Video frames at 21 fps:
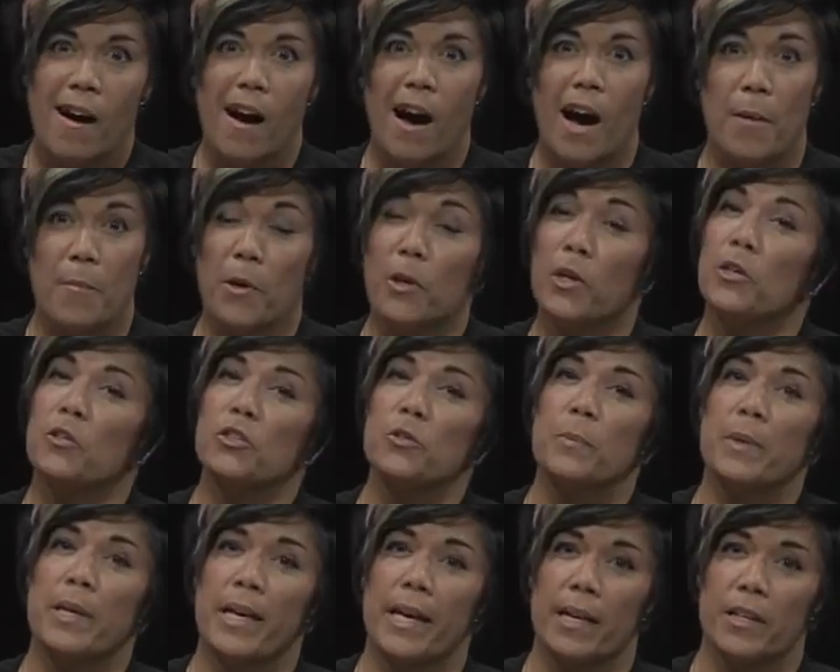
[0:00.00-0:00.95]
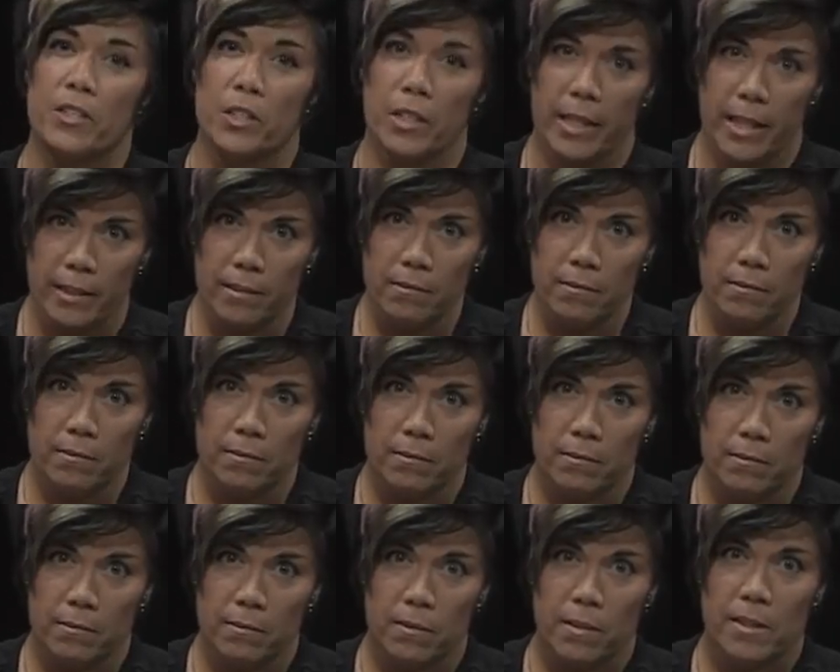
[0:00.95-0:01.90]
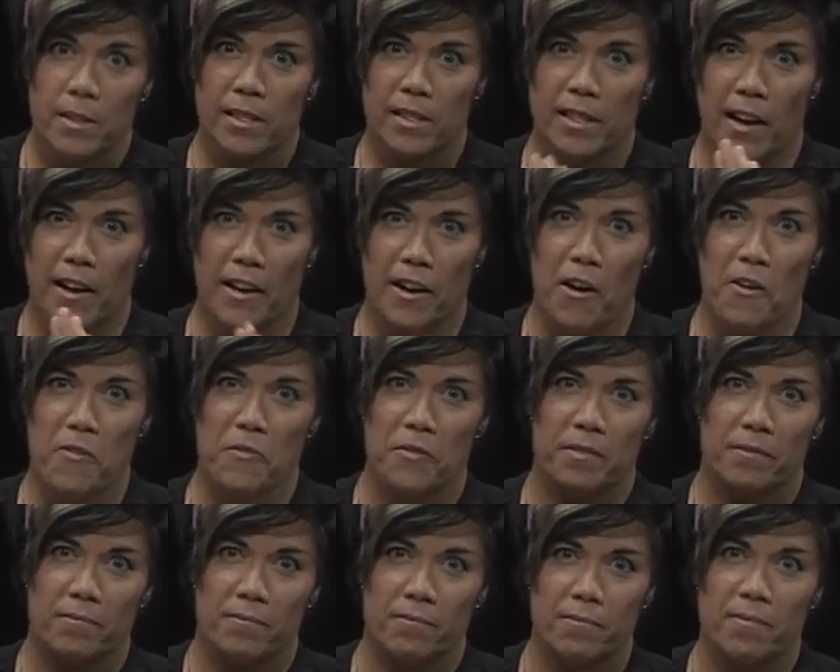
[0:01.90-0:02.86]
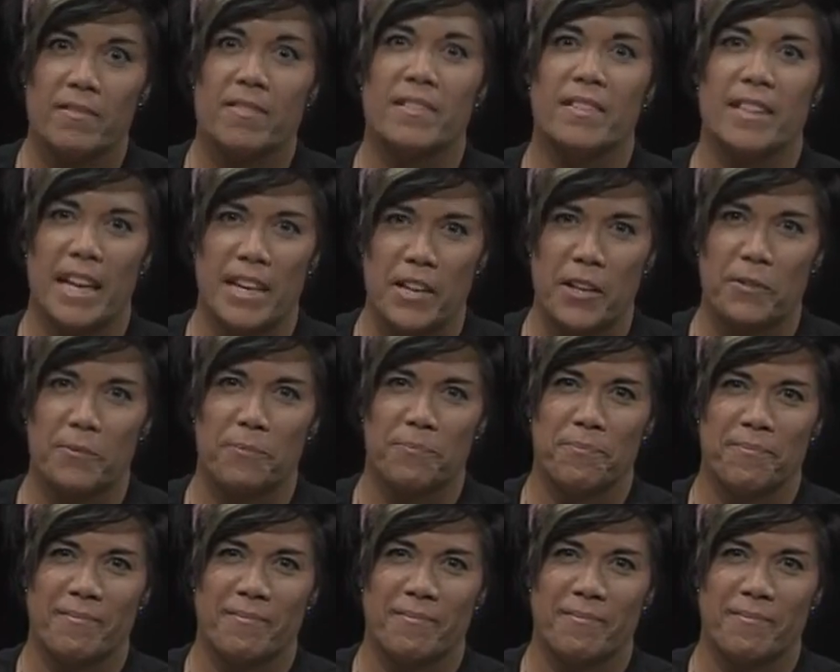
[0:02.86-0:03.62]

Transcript: I'm your host, Myki Angeline, signing off. Thank you.